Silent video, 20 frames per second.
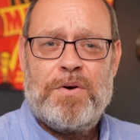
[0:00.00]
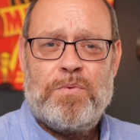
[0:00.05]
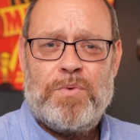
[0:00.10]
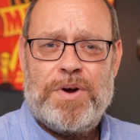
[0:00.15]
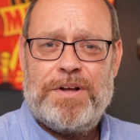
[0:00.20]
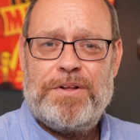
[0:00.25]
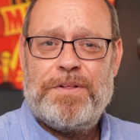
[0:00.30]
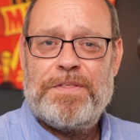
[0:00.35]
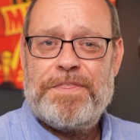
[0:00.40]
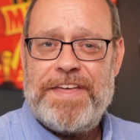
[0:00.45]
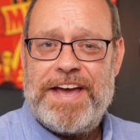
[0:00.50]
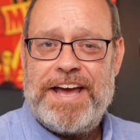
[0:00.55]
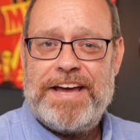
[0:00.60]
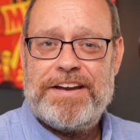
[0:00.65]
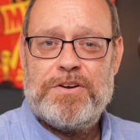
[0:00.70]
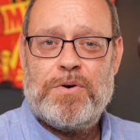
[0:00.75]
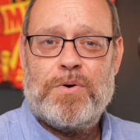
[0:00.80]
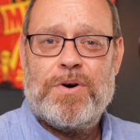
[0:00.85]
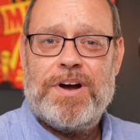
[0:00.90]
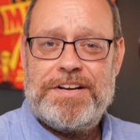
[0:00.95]
Well,
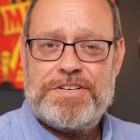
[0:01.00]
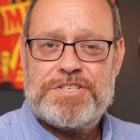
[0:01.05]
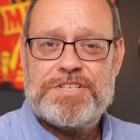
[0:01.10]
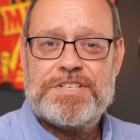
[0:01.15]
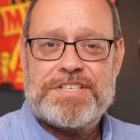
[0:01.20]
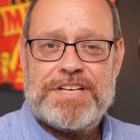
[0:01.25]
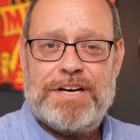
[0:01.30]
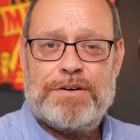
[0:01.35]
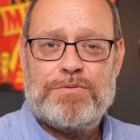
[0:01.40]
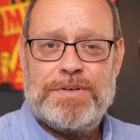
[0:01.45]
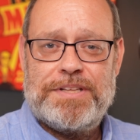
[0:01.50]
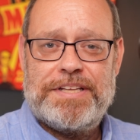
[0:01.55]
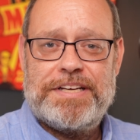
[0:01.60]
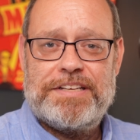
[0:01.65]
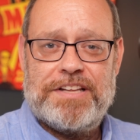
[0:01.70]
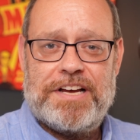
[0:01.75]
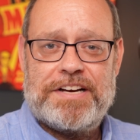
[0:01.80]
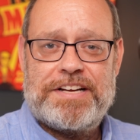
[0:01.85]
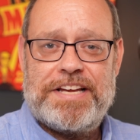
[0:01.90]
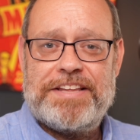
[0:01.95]
that or I just got really
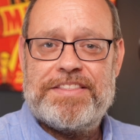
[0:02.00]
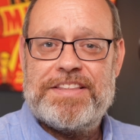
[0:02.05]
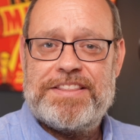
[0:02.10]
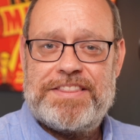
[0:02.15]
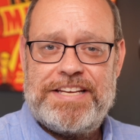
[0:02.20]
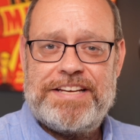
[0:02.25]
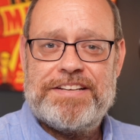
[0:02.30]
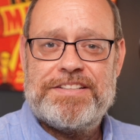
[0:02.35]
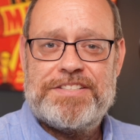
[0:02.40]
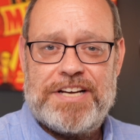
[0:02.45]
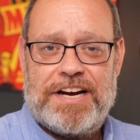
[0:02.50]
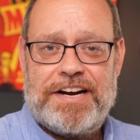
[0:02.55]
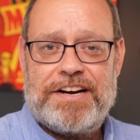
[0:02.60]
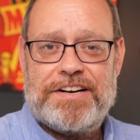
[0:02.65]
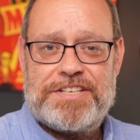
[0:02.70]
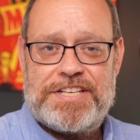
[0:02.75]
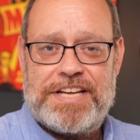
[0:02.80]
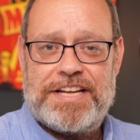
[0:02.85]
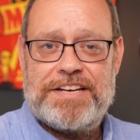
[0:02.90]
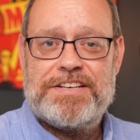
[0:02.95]
lucky that the entire
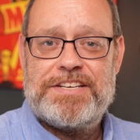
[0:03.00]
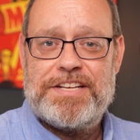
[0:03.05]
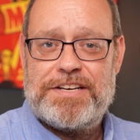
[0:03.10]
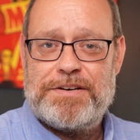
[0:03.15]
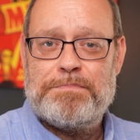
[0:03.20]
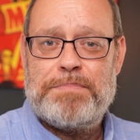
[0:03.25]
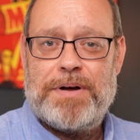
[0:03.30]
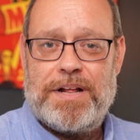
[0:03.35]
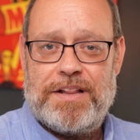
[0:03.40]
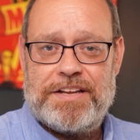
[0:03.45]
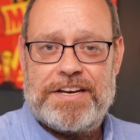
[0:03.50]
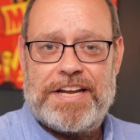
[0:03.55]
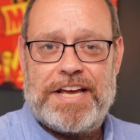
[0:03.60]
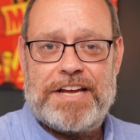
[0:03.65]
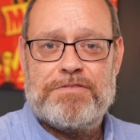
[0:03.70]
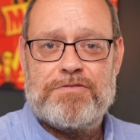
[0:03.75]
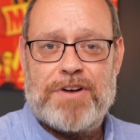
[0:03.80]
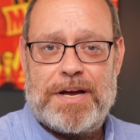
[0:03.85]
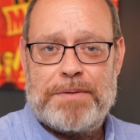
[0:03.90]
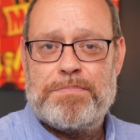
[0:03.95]
tent didn't
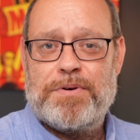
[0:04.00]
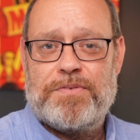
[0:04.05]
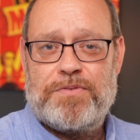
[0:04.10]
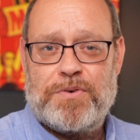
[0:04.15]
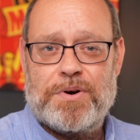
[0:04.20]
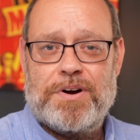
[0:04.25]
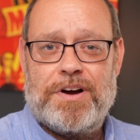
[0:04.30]
pollinate right before